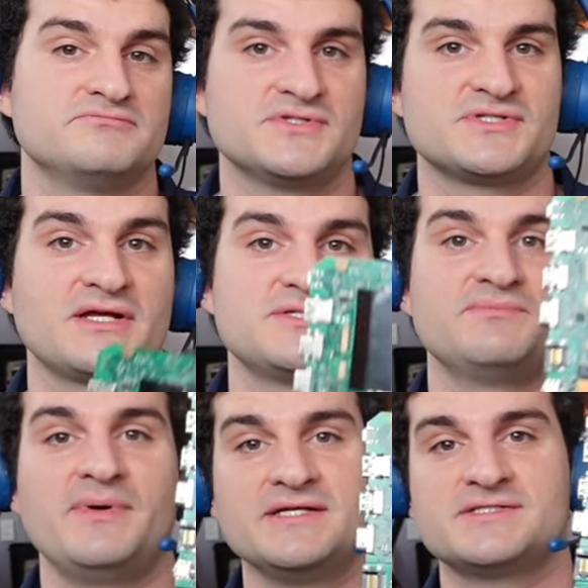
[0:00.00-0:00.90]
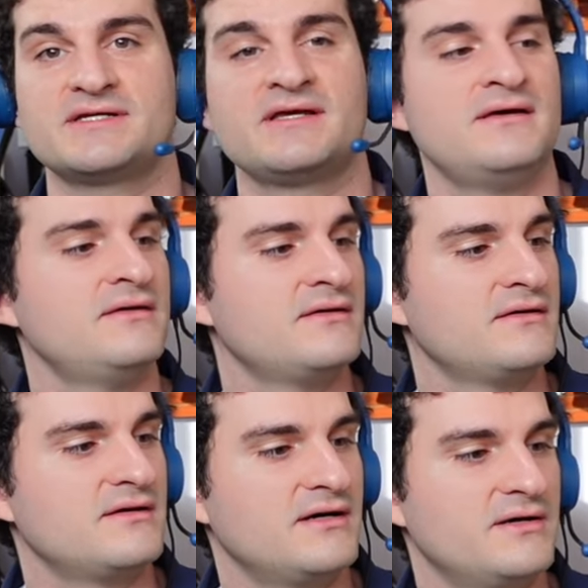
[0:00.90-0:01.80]
just actually a basic
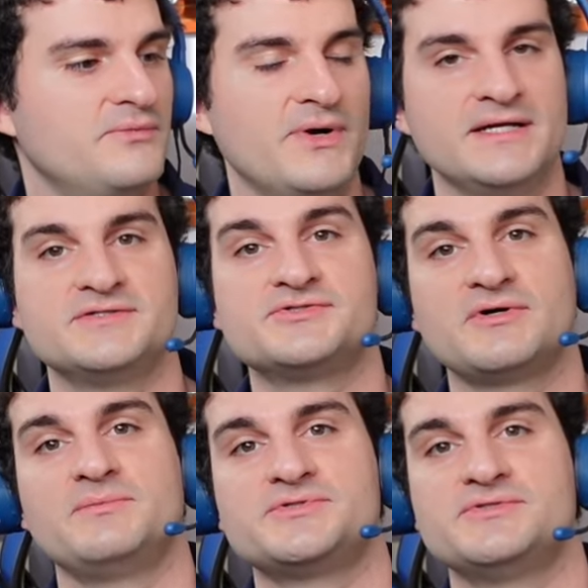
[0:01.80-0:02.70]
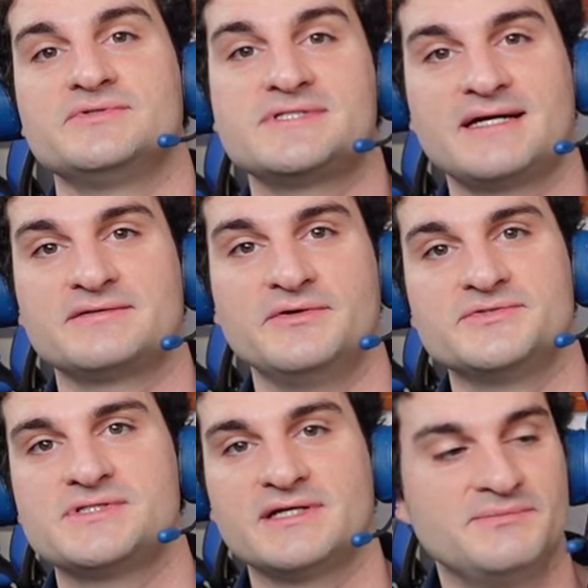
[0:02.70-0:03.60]
uh, way to troubleshoot and
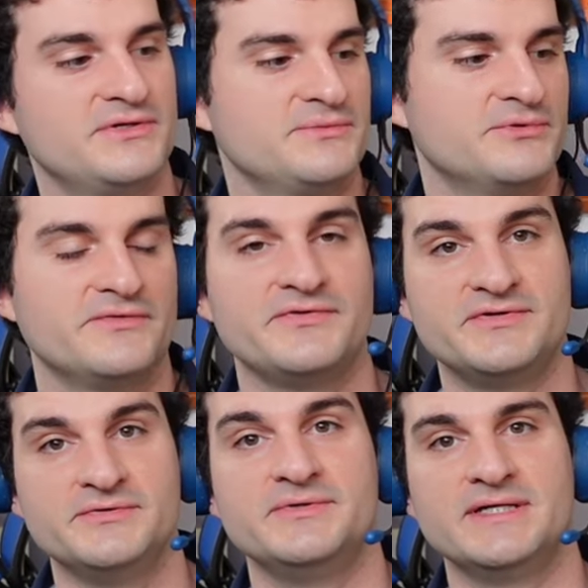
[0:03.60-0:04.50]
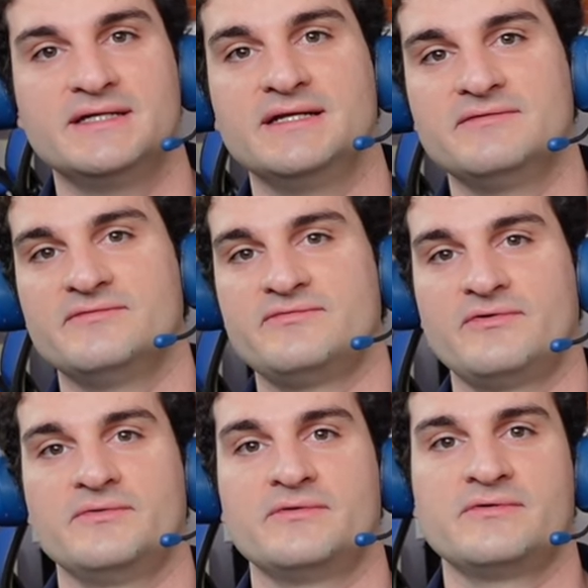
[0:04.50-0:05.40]
diagnose like a motherboard if you do get it in
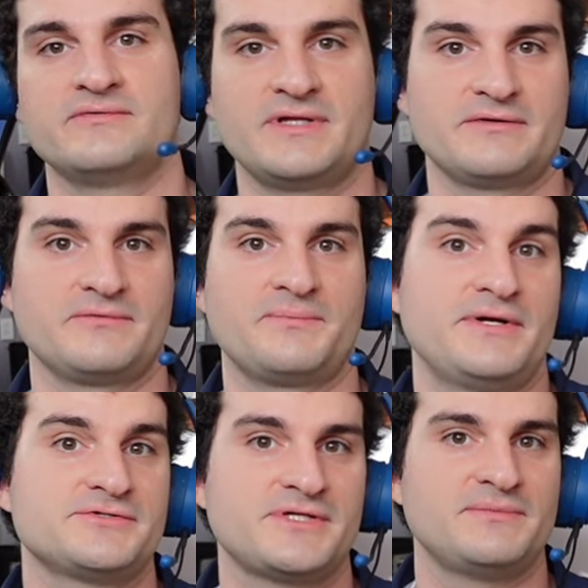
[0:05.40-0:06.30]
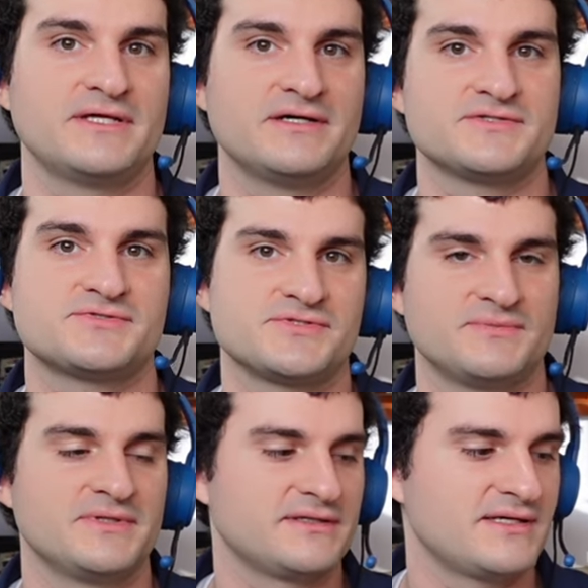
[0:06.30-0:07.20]
for like a repair shop like us or
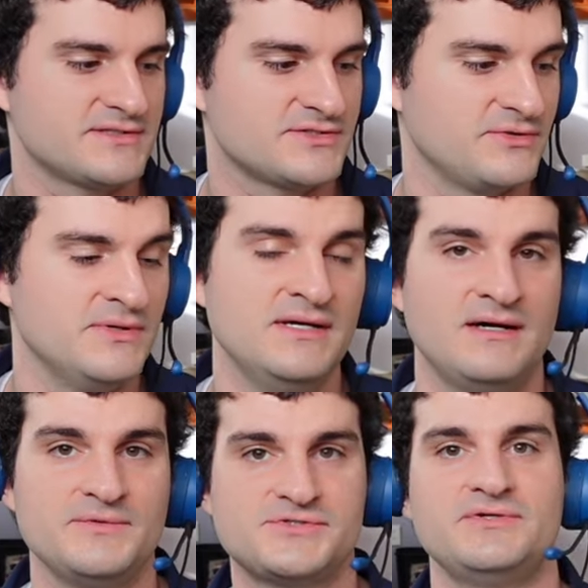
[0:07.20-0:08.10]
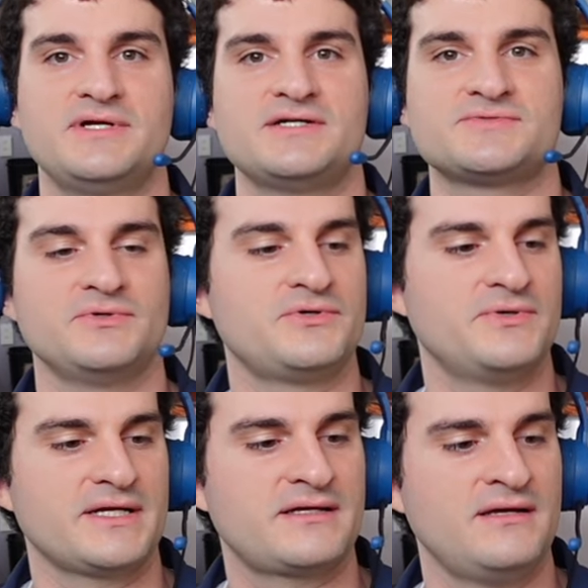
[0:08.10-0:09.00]
something like that. So I'm gonna show you guys real
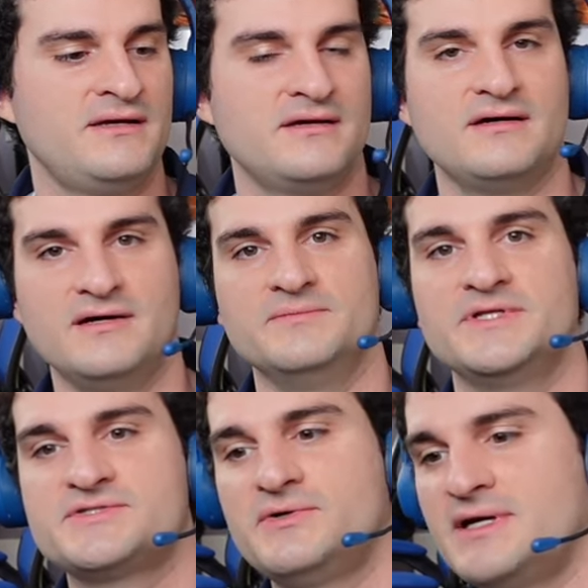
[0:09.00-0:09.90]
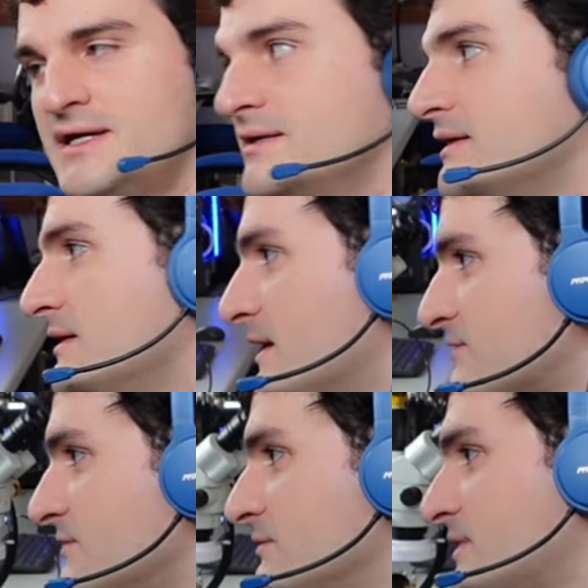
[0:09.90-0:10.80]
quick. Um, let's go ahead and
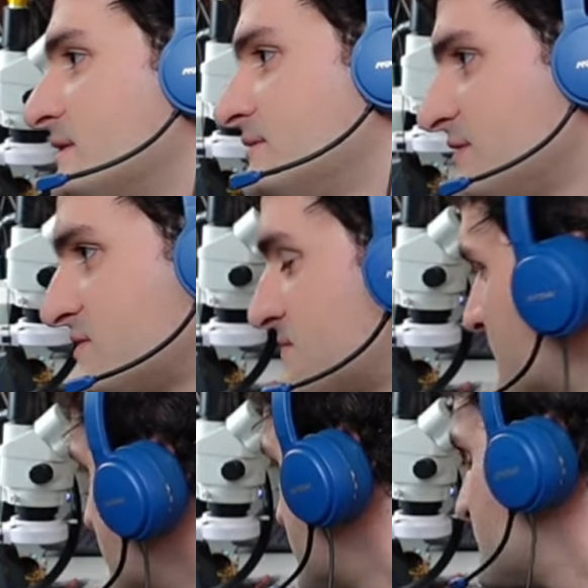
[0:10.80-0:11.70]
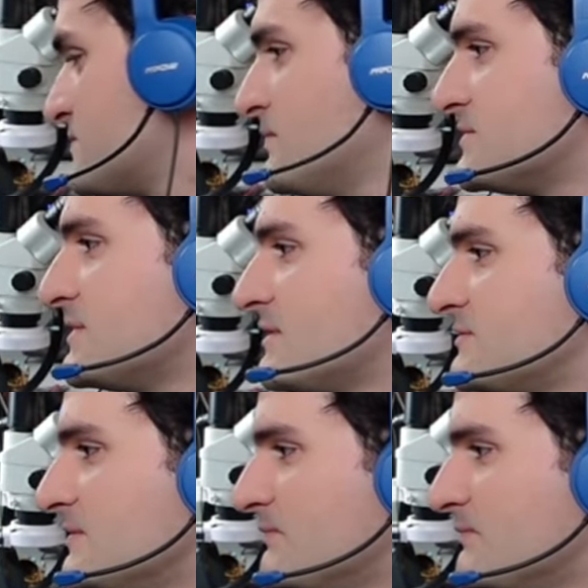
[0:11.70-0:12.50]
actually look at this because this is what's actually